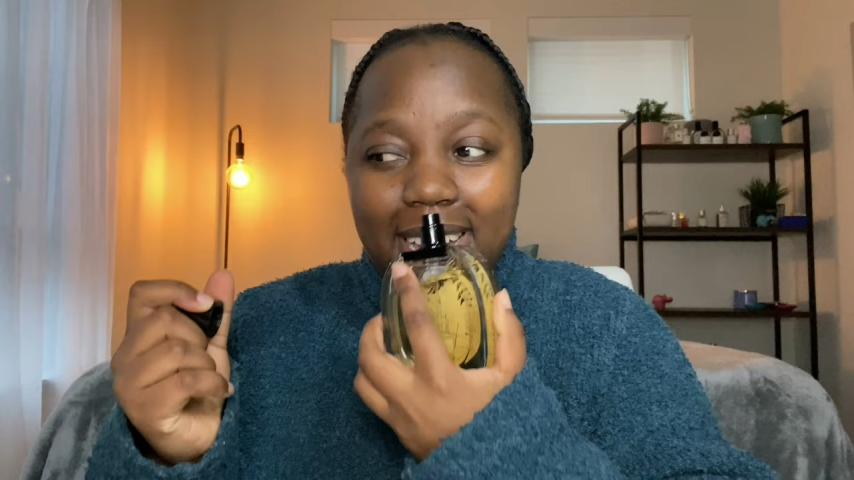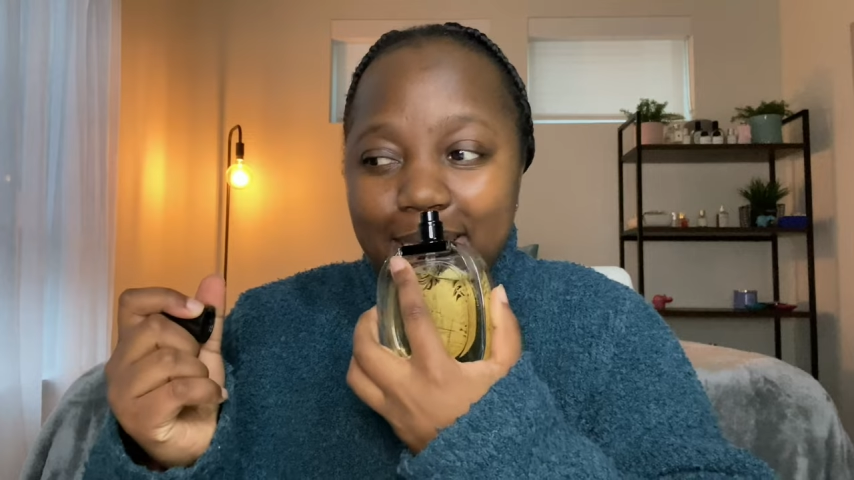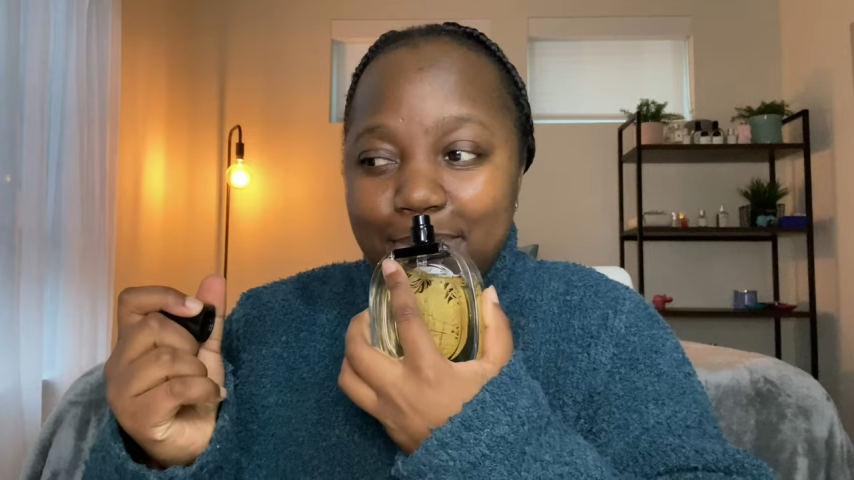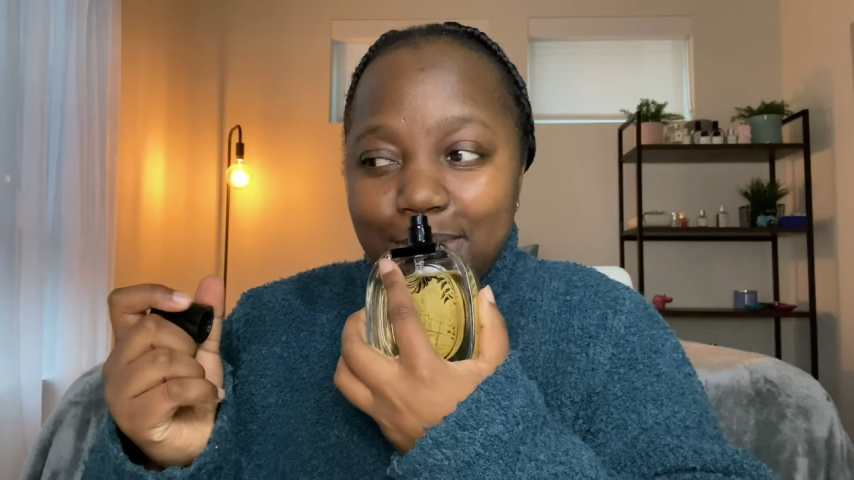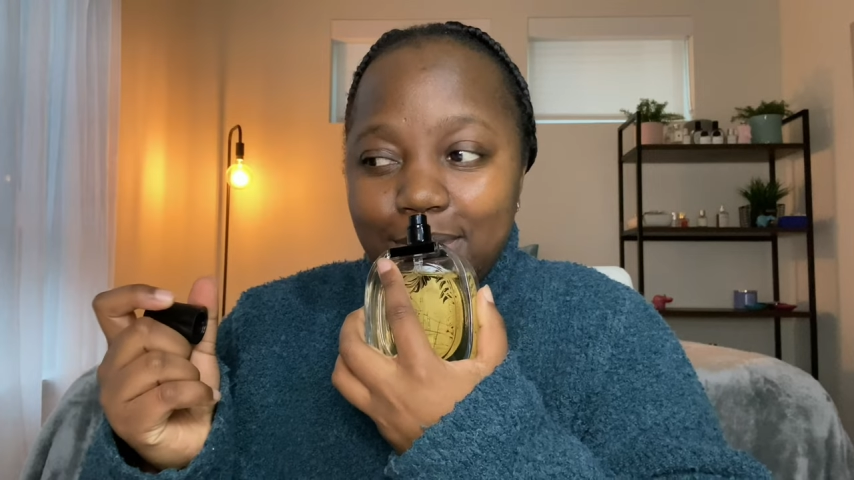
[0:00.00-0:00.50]

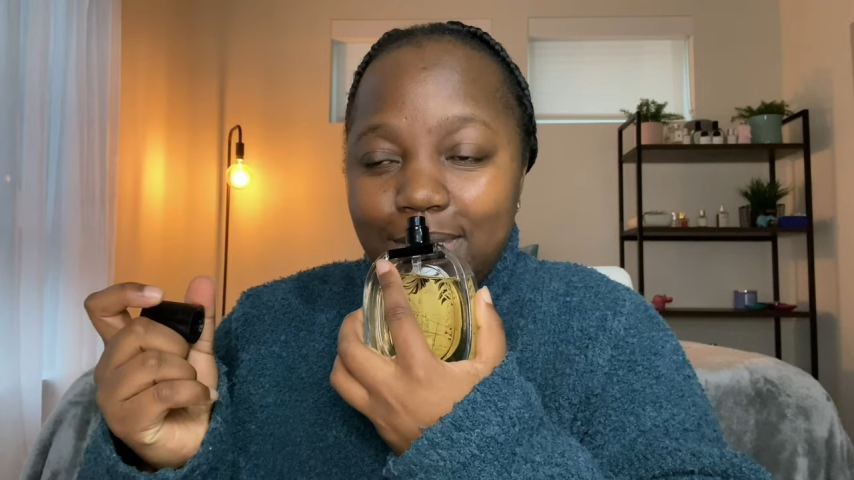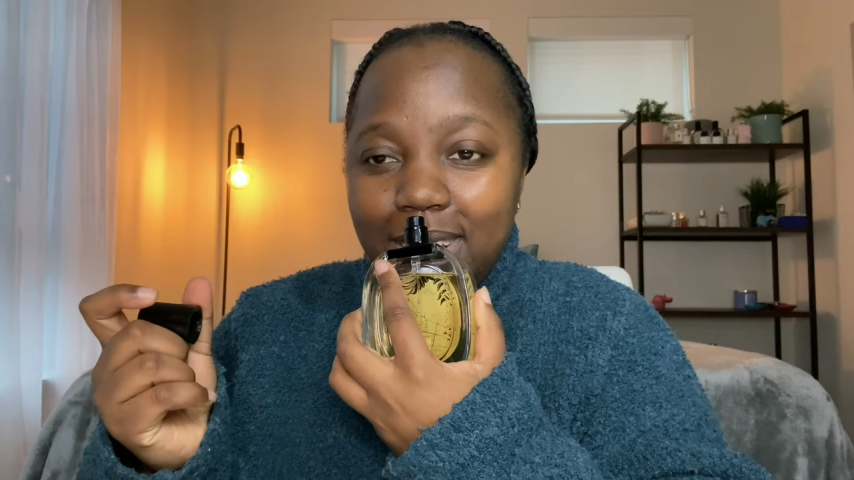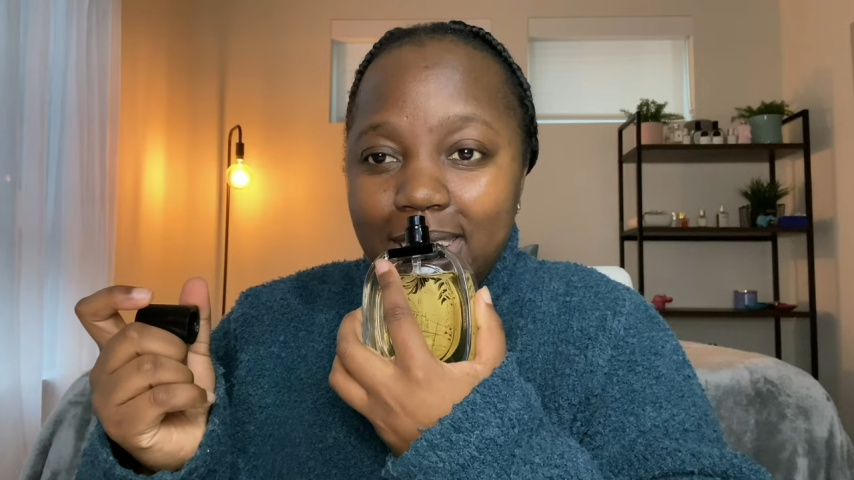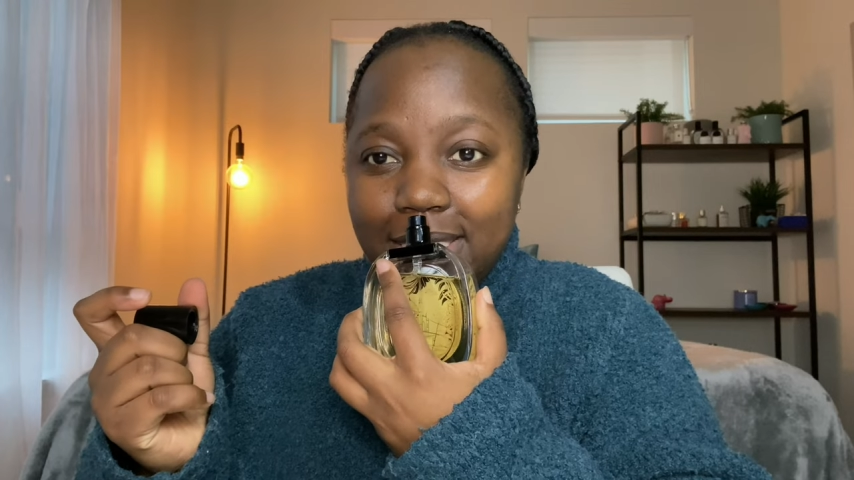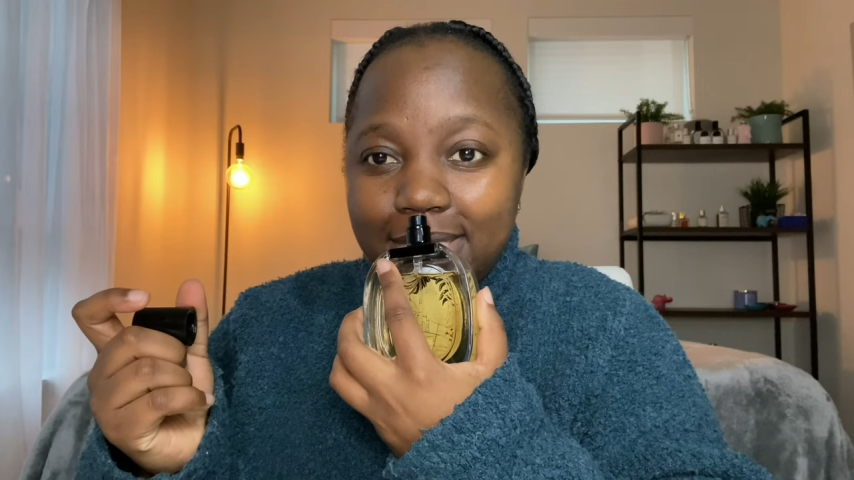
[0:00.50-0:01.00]

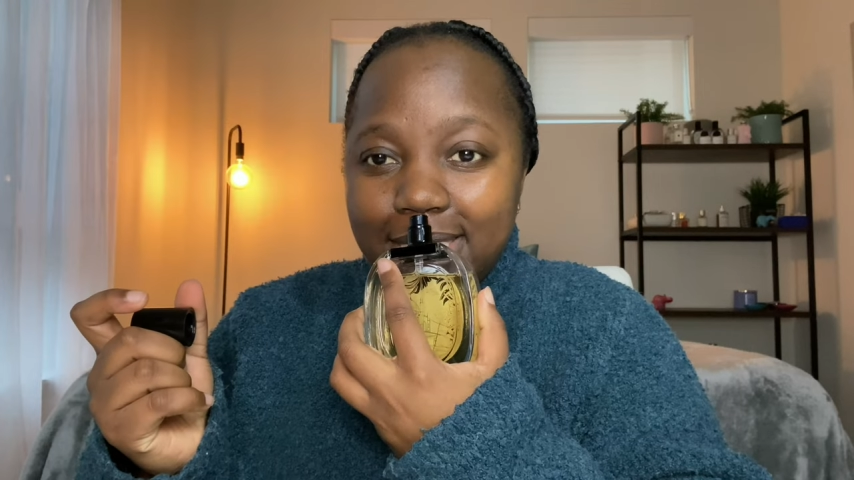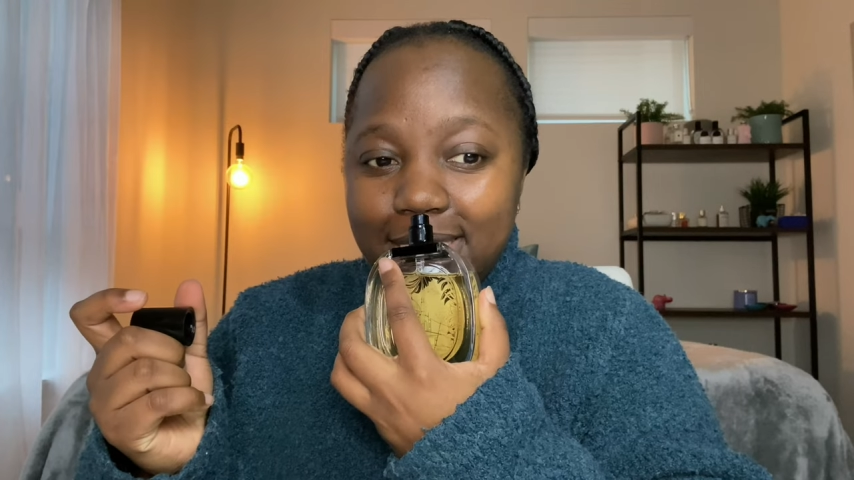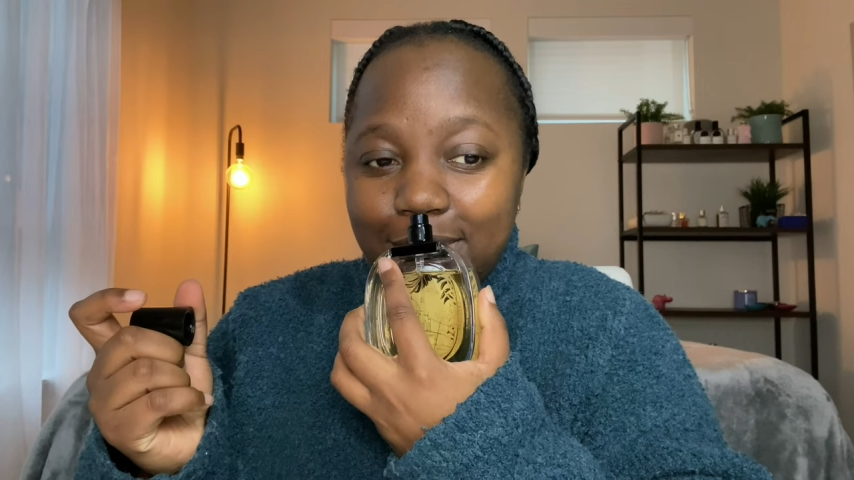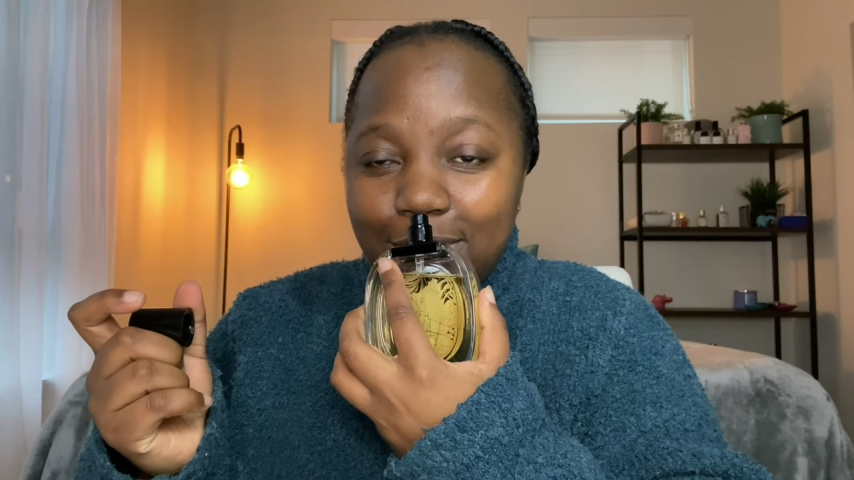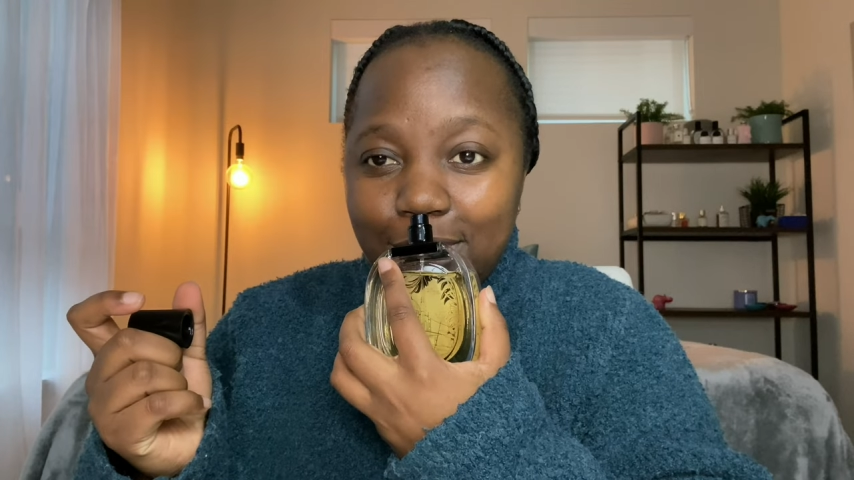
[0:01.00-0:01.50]
Absolutely love it.
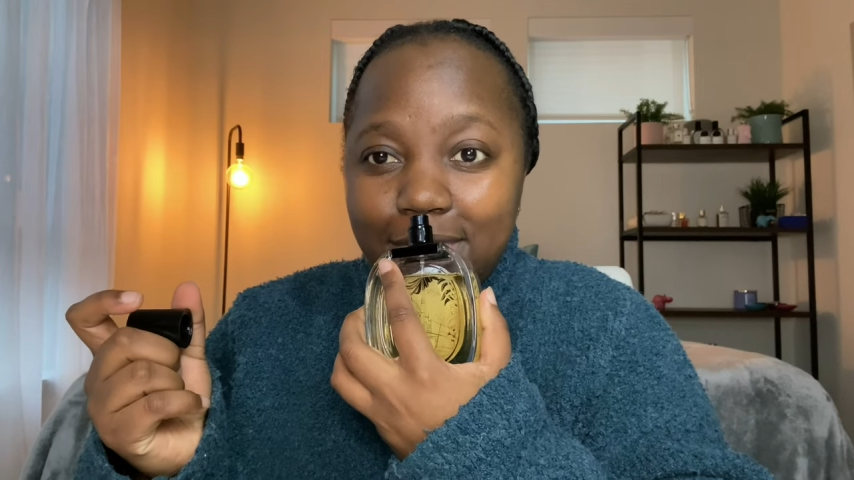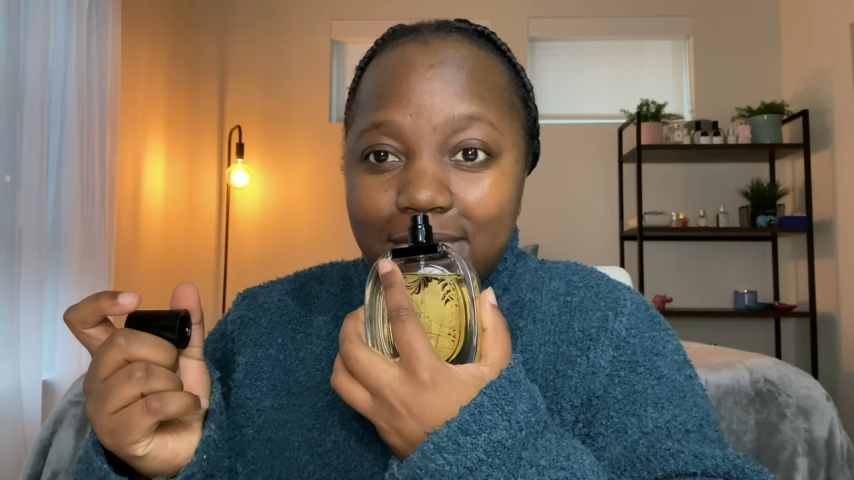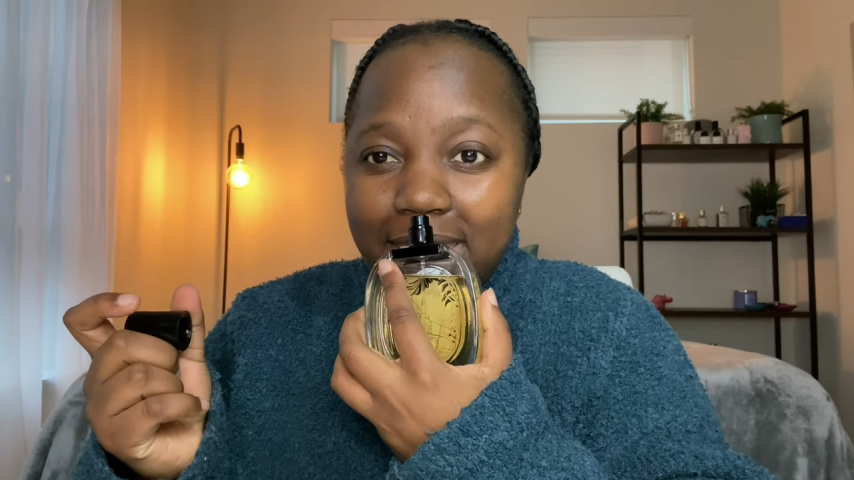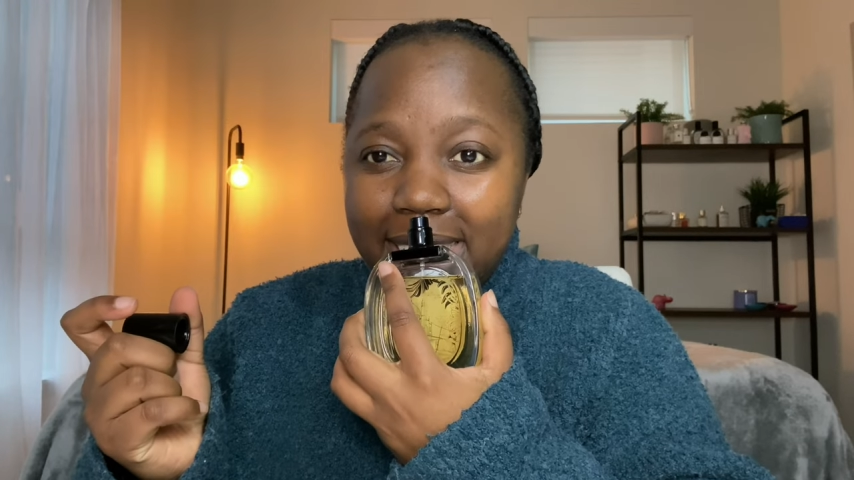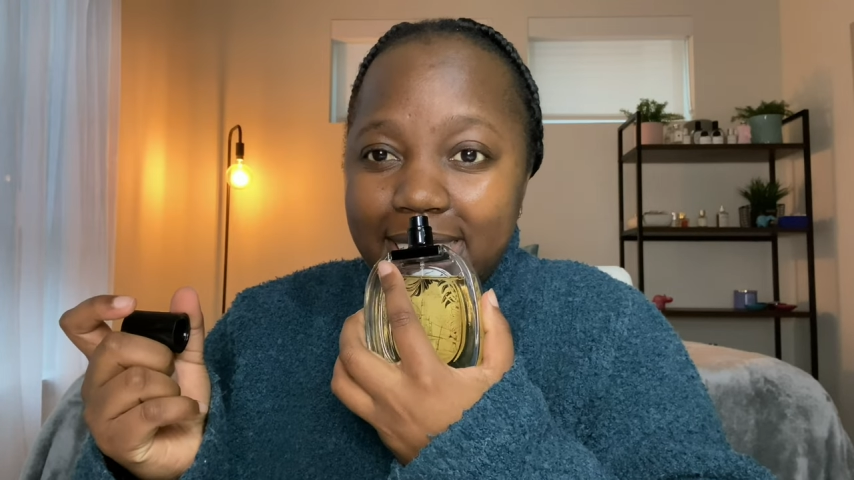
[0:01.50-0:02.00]
If you've not
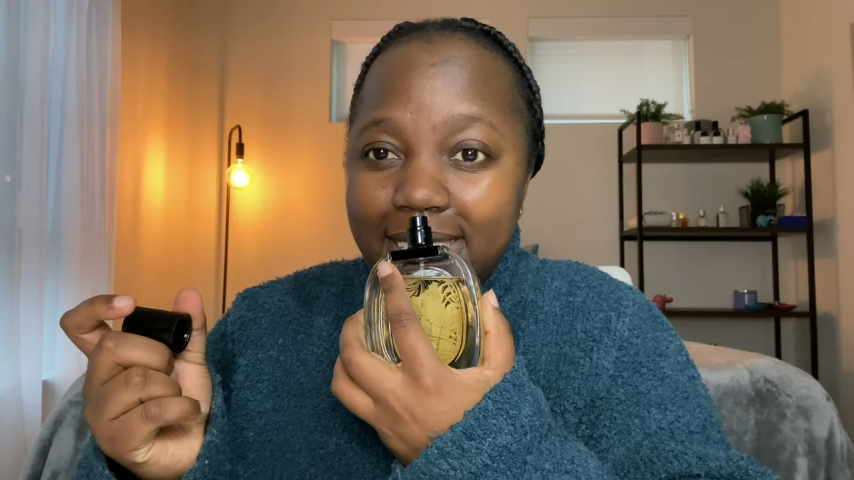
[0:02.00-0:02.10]
tried